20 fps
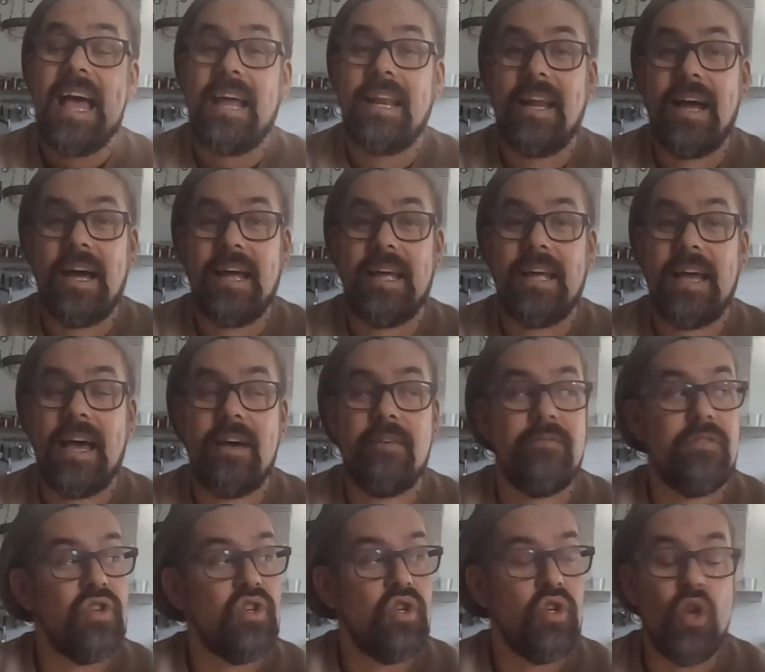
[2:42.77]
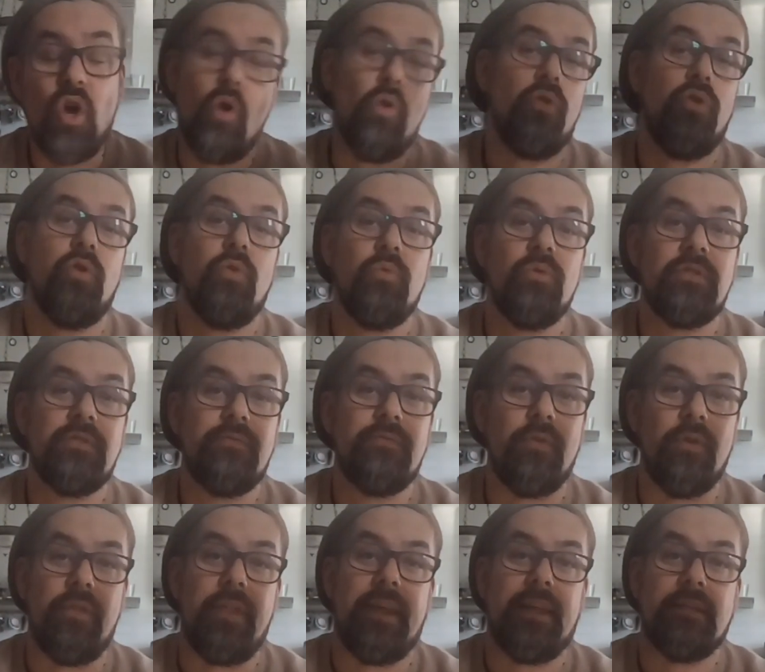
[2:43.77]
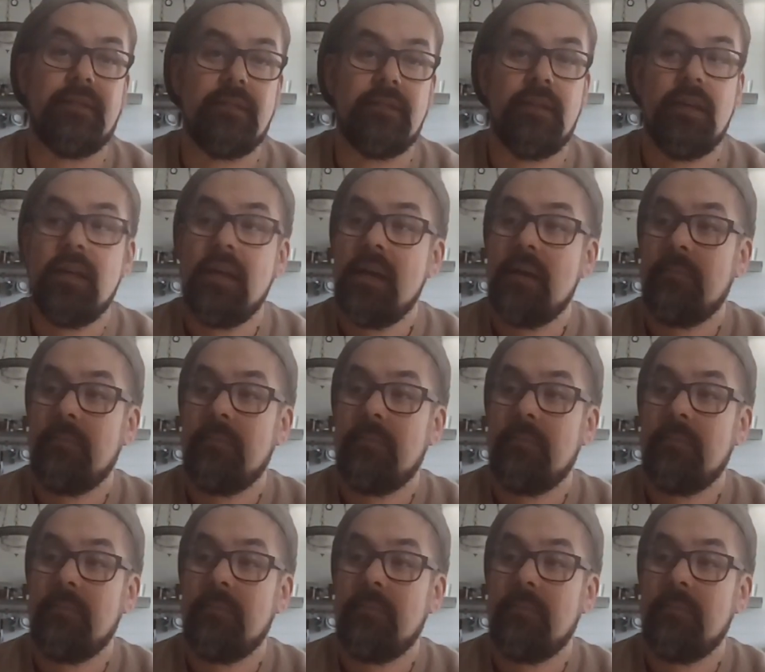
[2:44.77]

And I have no use for this,